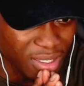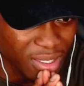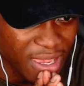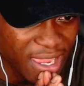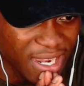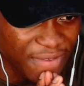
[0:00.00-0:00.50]

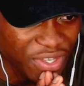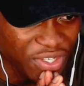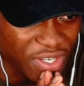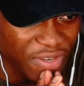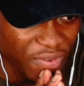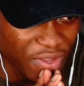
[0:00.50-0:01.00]
I never
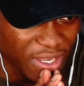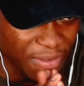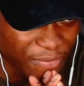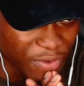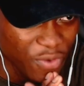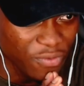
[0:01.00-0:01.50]
should have gotten
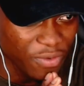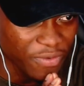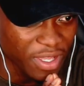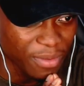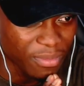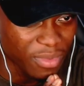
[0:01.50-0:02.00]
involved with
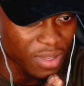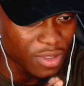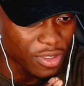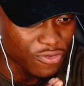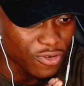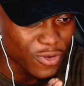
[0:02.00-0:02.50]
him.
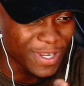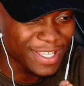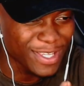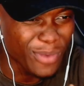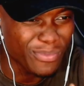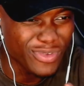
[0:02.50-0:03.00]
Ryuen
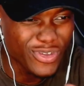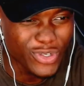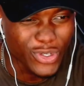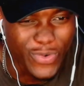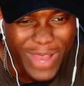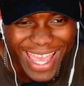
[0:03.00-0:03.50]
is our
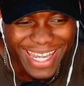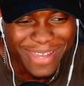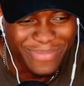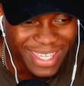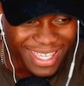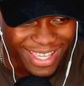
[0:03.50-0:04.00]
mutual
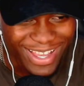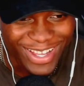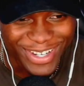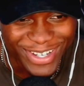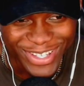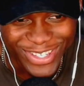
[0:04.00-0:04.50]
enemy.
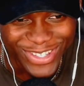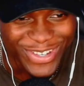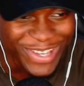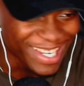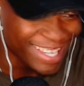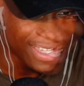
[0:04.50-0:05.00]

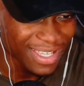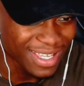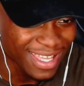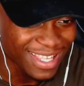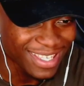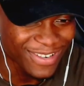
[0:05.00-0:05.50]
Understood.
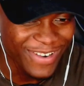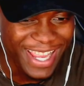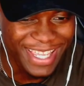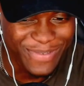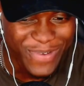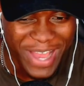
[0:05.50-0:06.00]

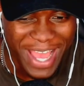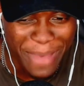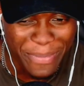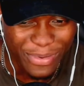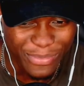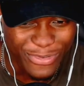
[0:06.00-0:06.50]
Katsuragi, what
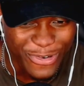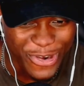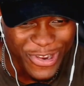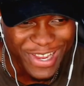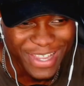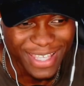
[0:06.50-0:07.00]
happened,
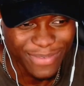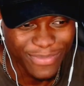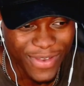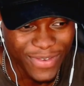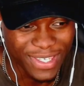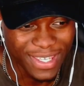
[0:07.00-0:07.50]
bro?
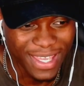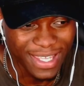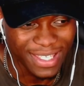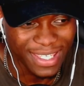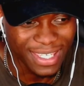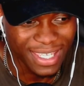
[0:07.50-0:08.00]
Both
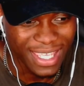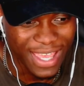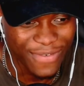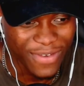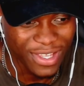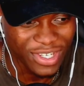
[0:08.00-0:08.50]
sides
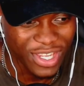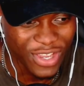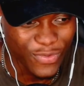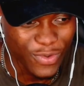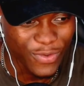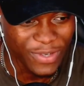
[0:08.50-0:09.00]
have our share
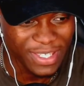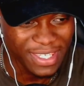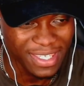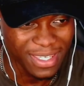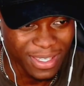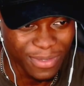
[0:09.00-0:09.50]
of worries,
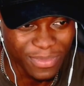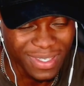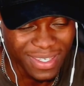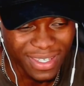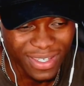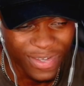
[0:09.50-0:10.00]
it
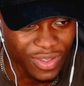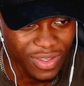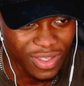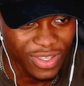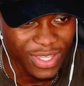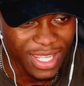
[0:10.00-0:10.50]
seems.
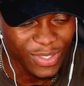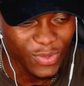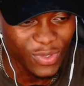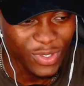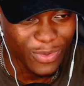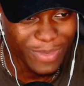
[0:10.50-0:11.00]
Can I
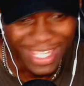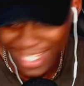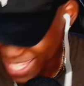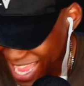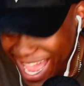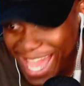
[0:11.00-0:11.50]
talk to you, mate?
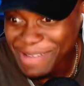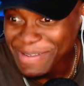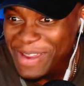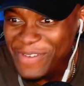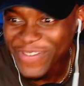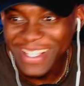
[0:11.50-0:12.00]
Damn,
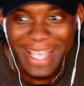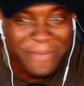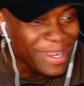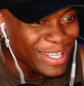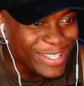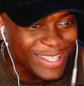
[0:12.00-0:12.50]
everything's
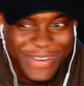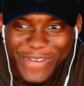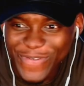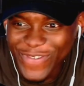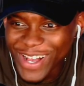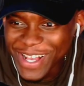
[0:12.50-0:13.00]
happening so
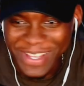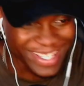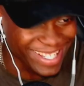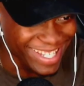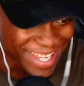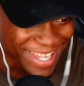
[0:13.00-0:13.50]
fast.
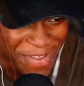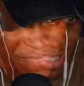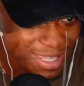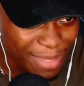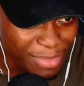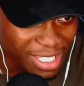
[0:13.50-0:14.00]

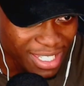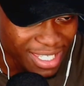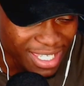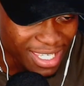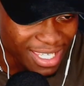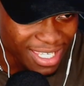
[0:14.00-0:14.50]
I
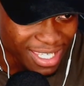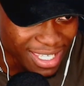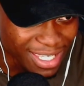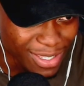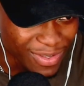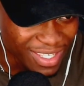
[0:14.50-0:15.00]
mean,
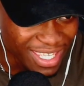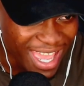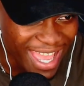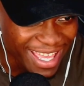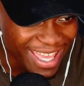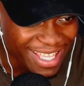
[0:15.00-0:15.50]
yeah,
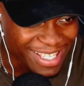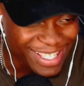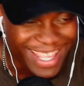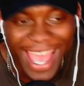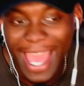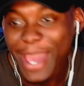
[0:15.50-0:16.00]
I guess.
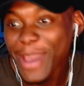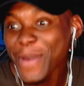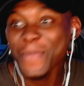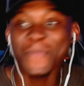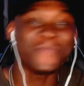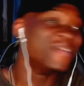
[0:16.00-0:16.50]
Damn.